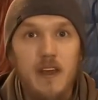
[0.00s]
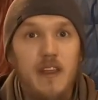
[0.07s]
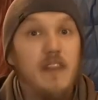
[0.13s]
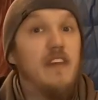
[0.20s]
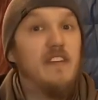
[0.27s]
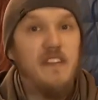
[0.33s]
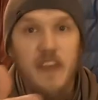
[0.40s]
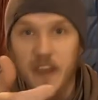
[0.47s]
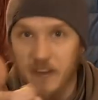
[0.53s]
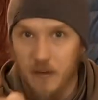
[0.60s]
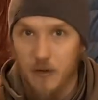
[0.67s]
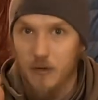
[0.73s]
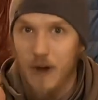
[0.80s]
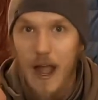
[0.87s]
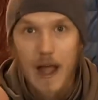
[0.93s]
these things
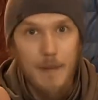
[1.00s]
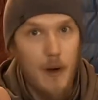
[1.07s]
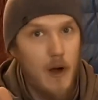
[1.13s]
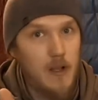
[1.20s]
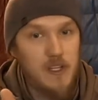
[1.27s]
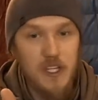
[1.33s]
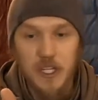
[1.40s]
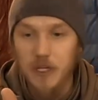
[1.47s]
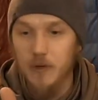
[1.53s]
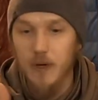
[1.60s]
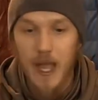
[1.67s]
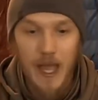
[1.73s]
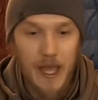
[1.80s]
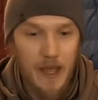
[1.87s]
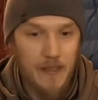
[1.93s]
grab onto you
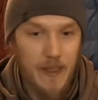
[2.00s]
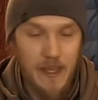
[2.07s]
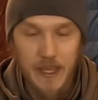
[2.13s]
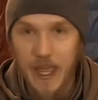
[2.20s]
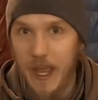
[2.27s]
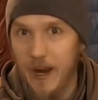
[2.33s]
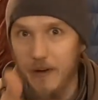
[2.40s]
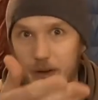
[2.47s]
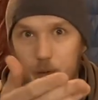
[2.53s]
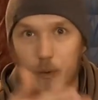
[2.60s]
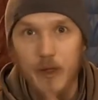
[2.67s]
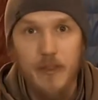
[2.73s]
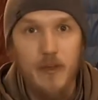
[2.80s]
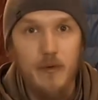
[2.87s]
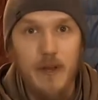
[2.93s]
and they carry
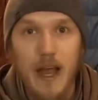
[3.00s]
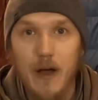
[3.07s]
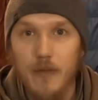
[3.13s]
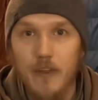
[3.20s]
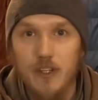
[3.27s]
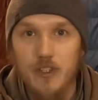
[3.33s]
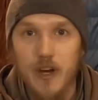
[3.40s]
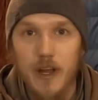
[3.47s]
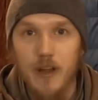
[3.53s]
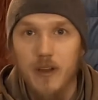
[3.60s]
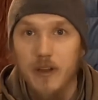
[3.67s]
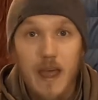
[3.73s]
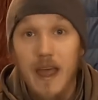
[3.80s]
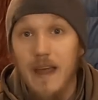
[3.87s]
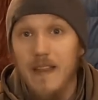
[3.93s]
with you down the
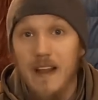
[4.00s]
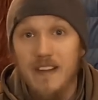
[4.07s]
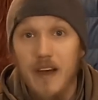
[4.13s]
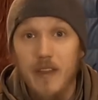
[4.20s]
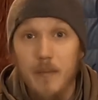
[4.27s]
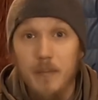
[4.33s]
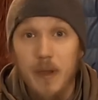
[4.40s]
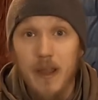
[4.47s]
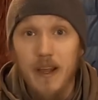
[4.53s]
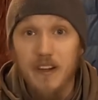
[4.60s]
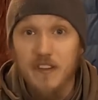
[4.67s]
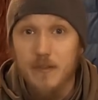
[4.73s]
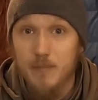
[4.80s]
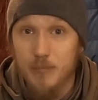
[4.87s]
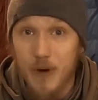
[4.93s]
trail. And that's how the
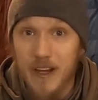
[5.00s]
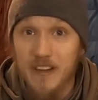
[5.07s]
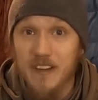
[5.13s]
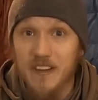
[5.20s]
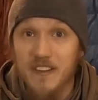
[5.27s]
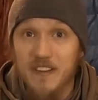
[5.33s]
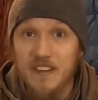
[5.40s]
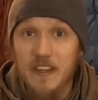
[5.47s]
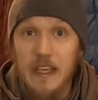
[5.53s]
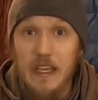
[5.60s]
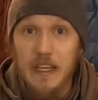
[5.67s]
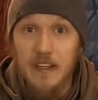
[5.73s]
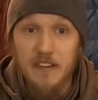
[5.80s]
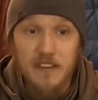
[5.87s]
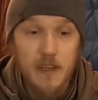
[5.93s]
plant spreads its
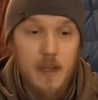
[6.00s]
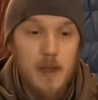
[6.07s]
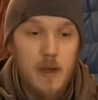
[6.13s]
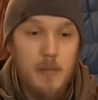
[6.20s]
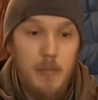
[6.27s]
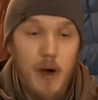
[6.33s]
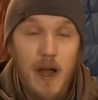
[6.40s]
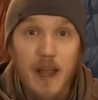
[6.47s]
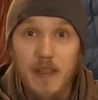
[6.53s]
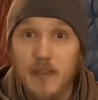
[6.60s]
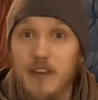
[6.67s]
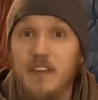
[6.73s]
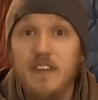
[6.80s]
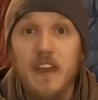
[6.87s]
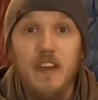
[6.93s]
seeds. But
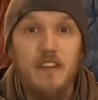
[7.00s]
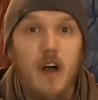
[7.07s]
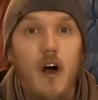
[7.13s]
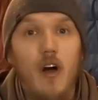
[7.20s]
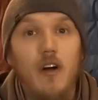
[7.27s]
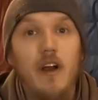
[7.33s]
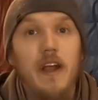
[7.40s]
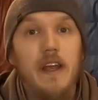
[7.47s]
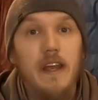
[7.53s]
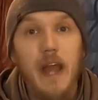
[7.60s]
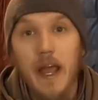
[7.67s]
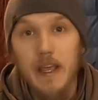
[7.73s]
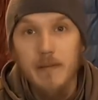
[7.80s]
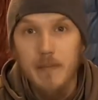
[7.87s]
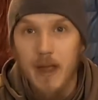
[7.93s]
these things are a
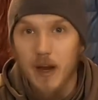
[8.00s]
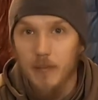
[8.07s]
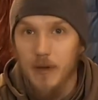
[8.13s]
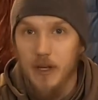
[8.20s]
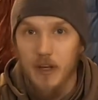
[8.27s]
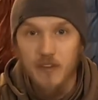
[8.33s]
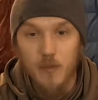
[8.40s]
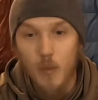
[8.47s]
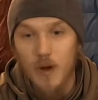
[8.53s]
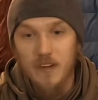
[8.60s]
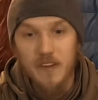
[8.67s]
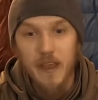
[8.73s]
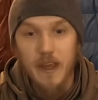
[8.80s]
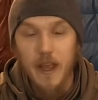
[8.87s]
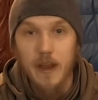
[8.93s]
nightmare because
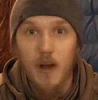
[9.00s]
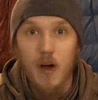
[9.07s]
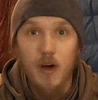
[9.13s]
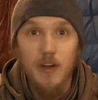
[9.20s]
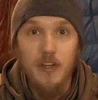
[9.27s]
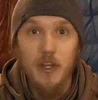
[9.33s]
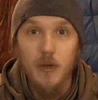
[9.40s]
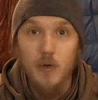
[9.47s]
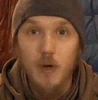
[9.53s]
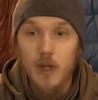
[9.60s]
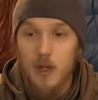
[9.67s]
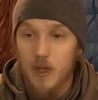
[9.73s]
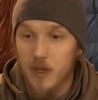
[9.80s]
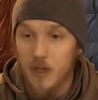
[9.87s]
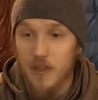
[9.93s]
once they get on you,
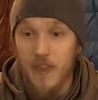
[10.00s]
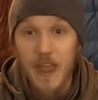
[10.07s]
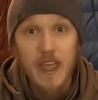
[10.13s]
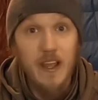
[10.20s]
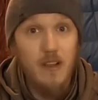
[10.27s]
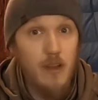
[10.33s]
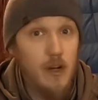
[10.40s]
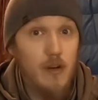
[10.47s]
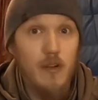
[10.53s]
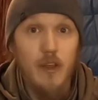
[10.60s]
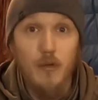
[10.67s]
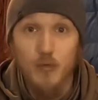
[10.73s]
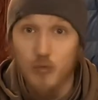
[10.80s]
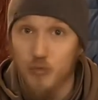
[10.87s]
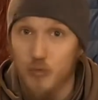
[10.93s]
they
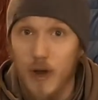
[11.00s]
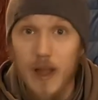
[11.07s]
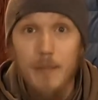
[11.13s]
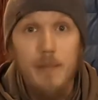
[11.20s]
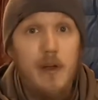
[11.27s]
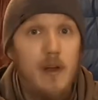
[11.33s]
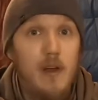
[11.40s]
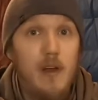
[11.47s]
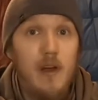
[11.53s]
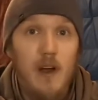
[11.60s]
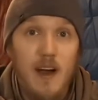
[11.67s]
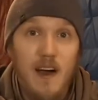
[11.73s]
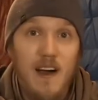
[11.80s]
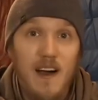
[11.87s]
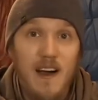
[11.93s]
literally rip
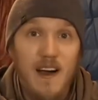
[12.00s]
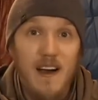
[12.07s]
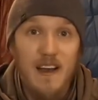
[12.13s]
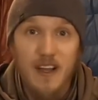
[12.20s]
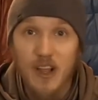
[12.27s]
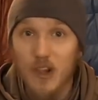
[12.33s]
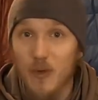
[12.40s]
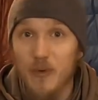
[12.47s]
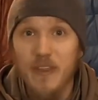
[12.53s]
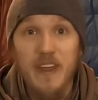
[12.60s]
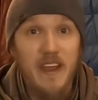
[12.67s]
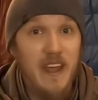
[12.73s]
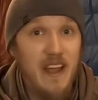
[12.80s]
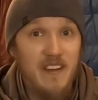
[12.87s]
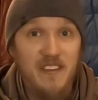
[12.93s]

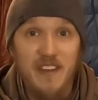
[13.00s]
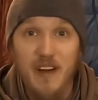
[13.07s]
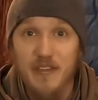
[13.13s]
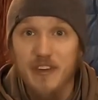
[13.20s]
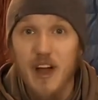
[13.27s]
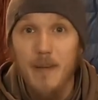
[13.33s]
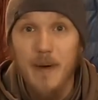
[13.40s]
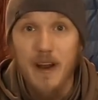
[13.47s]
clothing and stuff coming